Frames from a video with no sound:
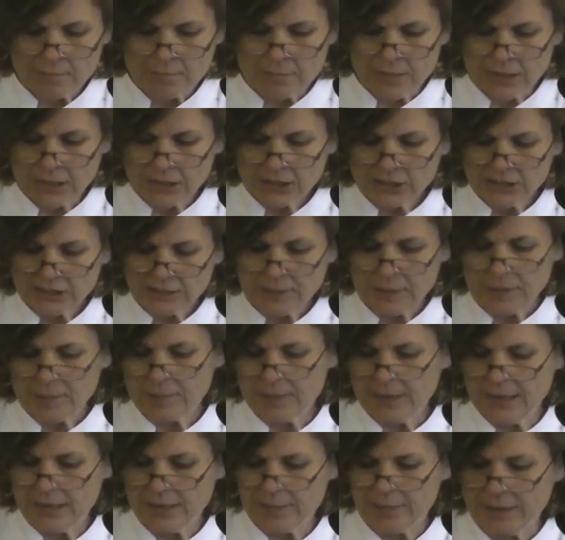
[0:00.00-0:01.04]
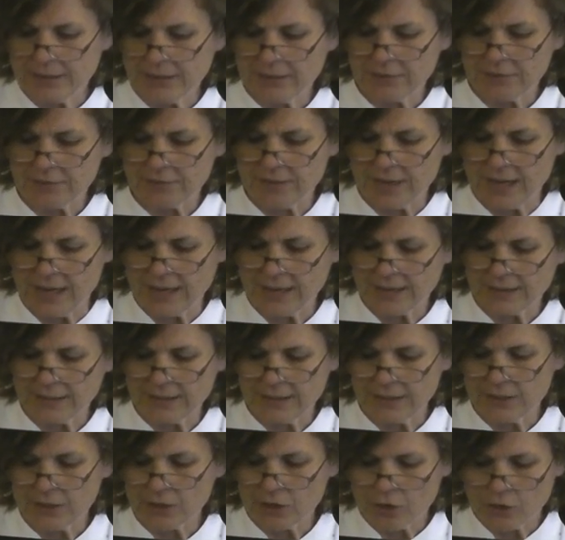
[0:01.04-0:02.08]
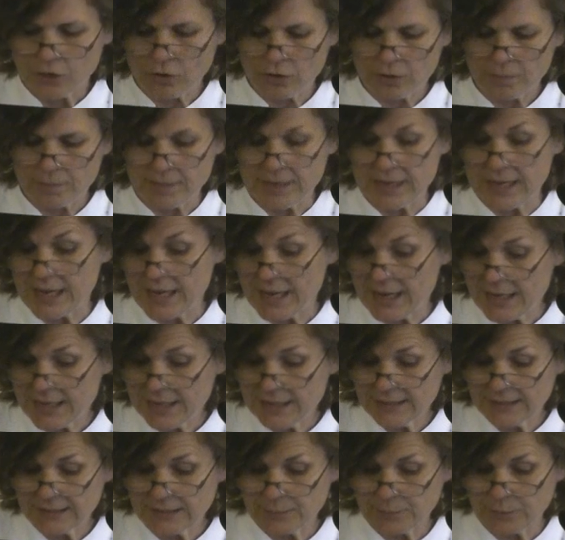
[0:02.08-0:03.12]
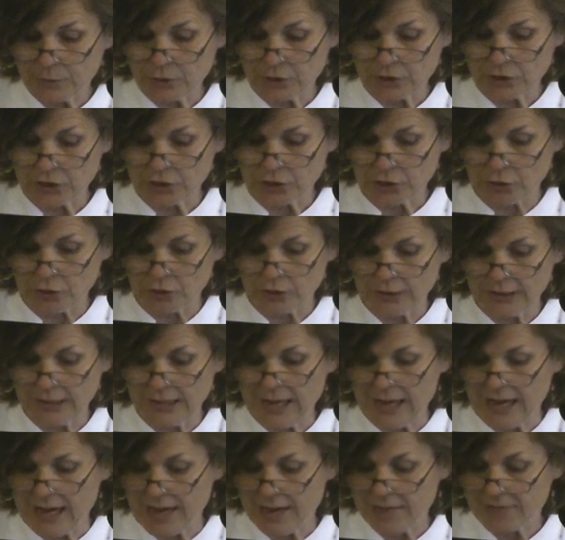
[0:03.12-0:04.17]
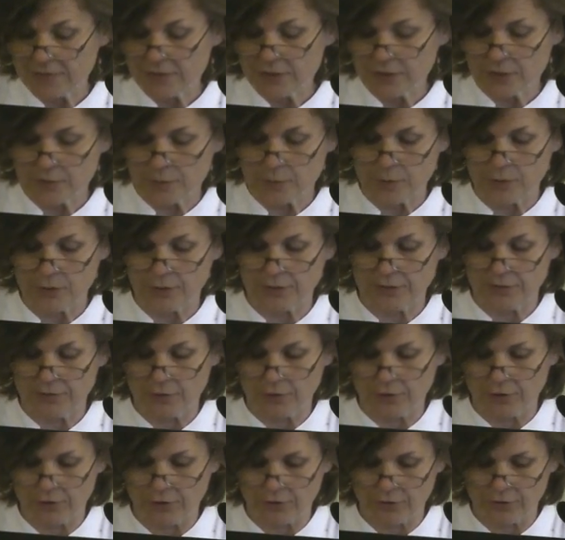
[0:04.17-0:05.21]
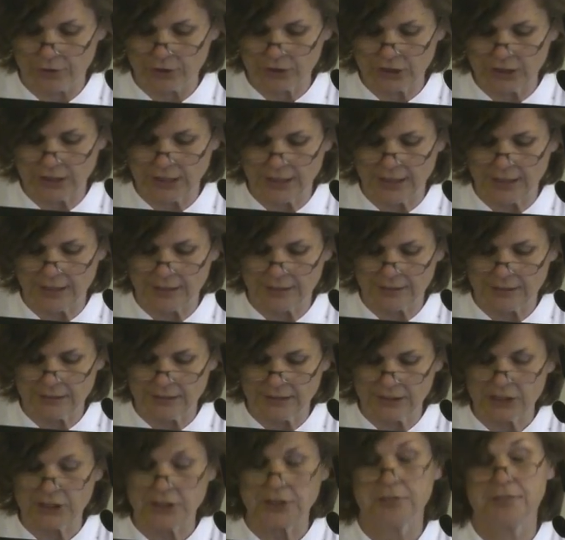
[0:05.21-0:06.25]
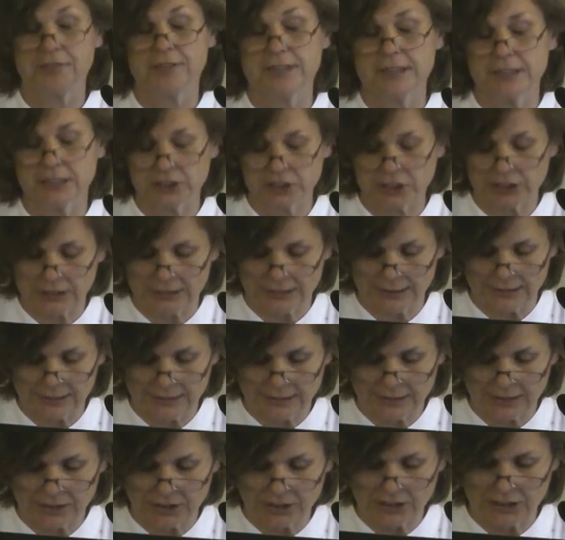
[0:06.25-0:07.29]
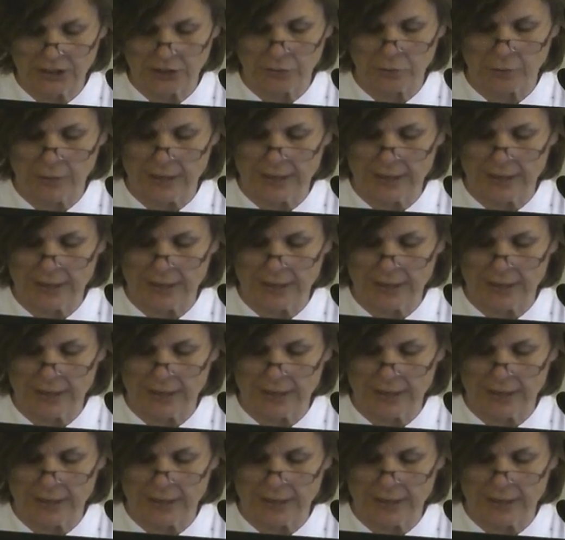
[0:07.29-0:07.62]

Much has been made about the fact that Nichole began this book shortly after the birth of her third child, and she finished it as she